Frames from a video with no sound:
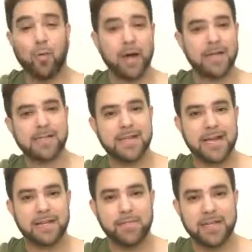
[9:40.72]
Why is
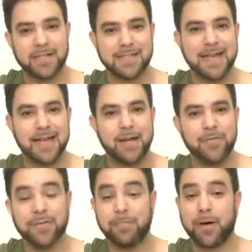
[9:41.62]
that? Because they
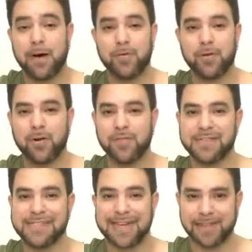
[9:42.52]
know the power of
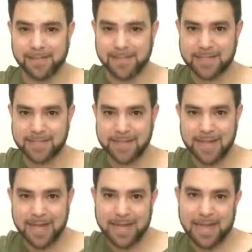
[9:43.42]
silence.
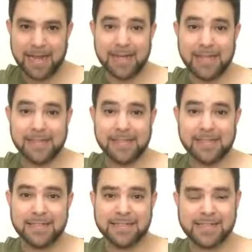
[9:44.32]

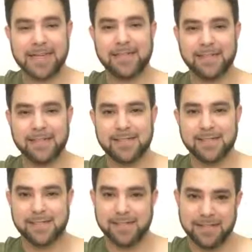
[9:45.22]
And
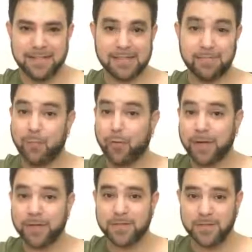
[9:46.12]
silence is
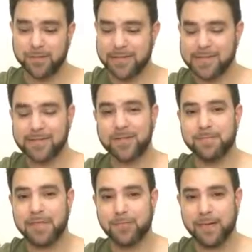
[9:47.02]
important to
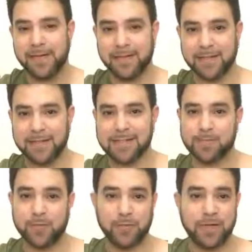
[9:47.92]
insert between
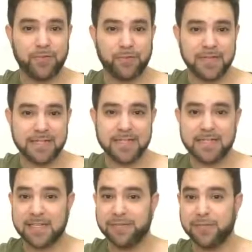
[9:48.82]
licks, between
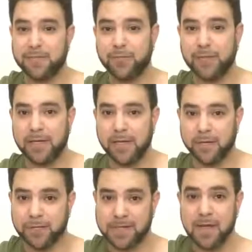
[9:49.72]
phrases, even between
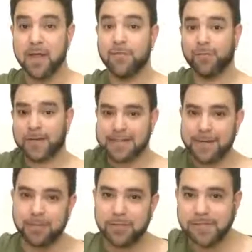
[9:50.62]
notes. For
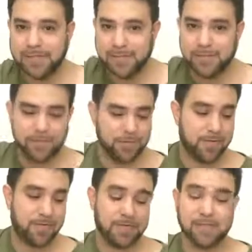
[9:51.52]
example, listen to
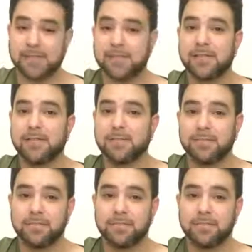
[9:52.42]
this.